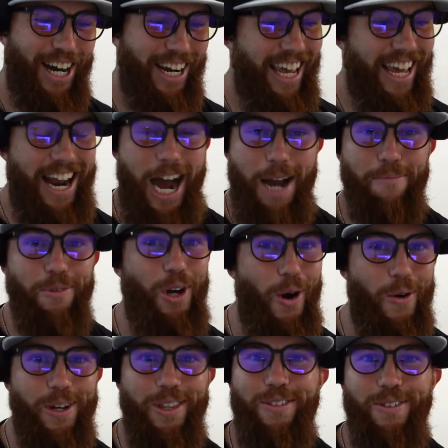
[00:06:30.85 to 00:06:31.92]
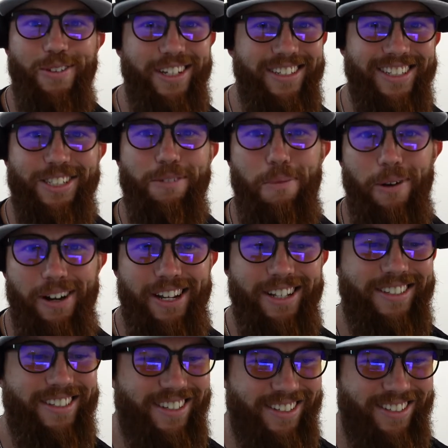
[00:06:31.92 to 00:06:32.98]
again, I'm going through these
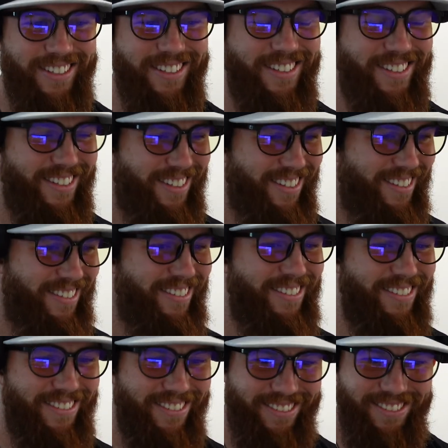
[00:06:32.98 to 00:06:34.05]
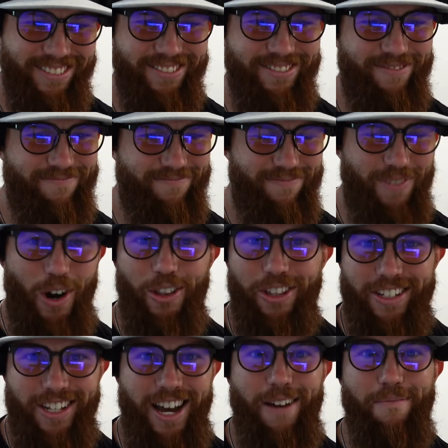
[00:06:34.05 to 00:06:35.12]
experiences all the
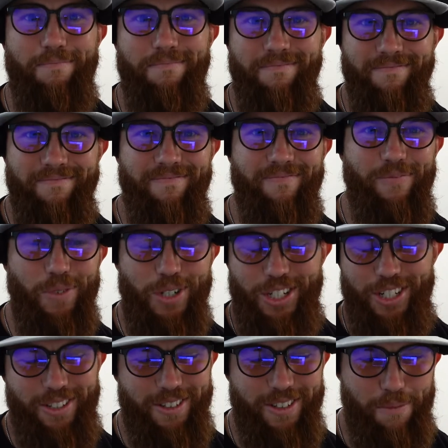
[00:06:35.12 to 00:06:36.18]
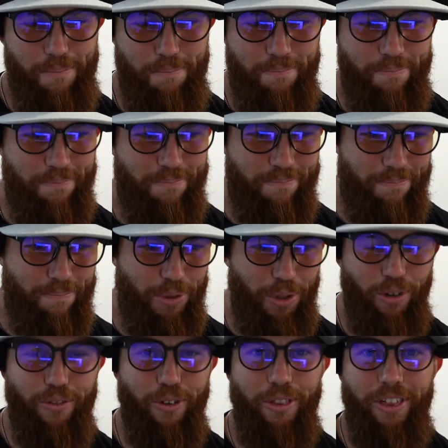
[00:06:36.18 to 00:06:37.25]
time, which is the
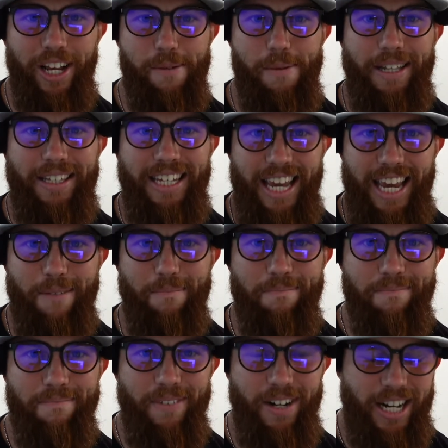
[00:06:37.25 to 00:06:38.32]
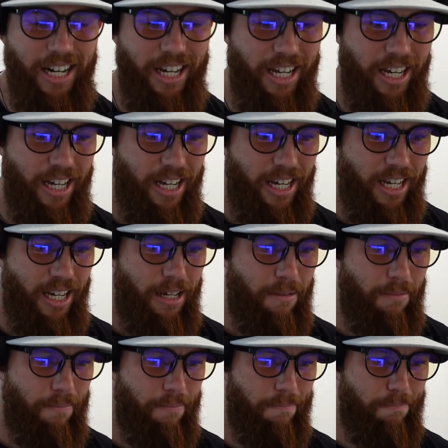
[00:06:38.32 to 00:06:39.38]
beautiful thing about the game, right?
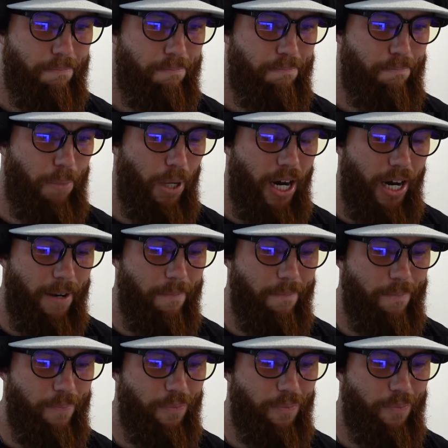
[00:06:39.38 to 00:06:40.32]
But